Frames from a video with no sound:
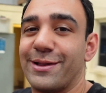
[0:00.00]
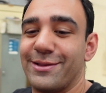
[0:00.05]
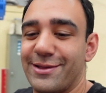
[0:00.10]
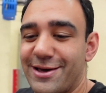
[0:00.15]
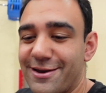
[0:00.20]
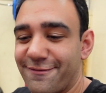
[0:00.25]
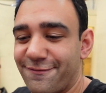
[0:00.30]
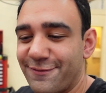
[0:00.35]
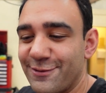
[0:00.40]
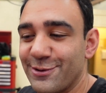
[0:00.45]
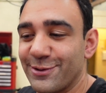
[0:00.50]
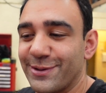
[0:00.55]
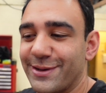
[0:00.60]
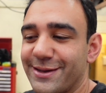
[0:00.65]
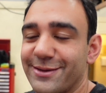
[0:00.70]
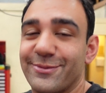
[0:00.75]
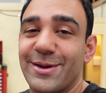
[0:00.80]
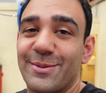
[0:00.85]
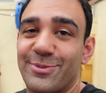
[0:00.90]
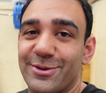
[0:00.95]
lot of fuel in
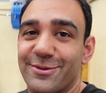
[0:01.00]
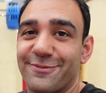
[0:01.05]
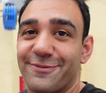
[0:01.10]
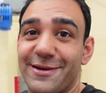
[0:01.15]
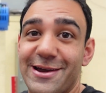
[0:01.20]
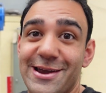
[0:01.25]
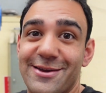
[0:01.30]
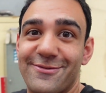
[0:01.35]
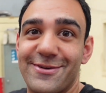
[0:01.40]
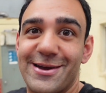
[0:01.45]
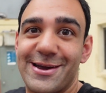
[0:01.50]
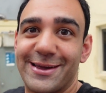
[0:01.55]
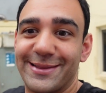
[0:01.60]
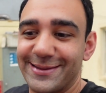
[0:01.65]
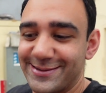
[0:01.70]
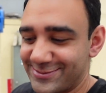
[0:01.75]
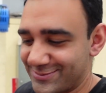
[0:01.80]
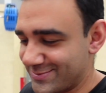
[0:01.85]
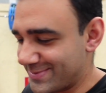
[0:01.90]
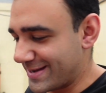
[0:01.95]
it. We put very, very
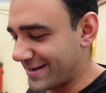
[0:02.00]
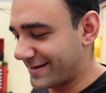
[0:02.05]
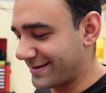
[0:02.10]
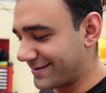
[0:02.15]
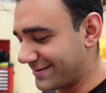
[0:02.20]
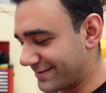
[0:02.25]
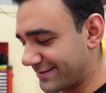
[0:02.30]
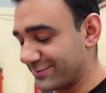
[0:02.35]
little back in it.